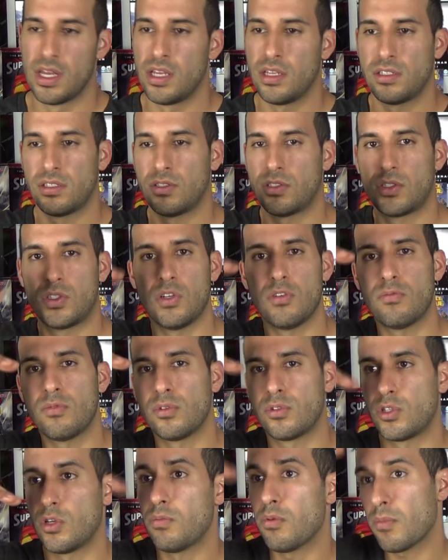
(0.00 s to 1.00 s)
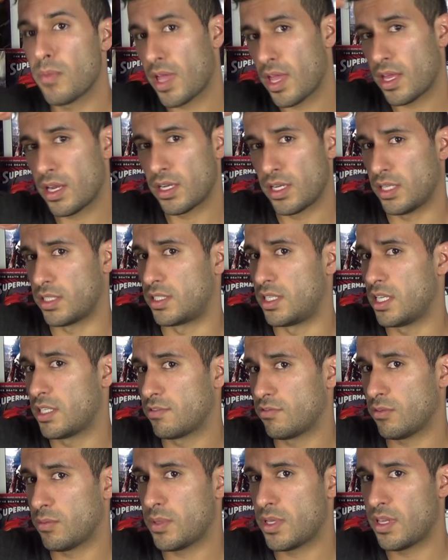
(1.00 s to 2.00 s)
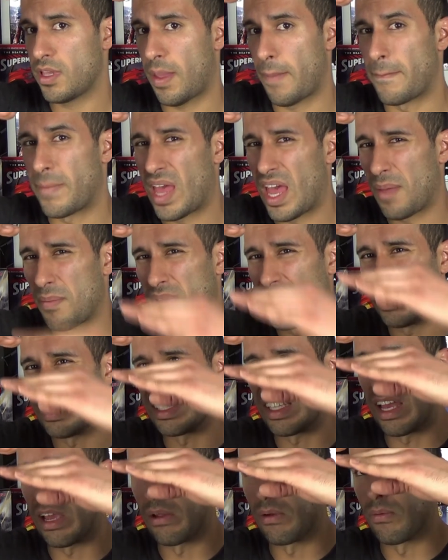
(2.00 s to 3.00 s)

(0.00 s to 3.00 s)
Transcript: Superman is this for me, and Batman is like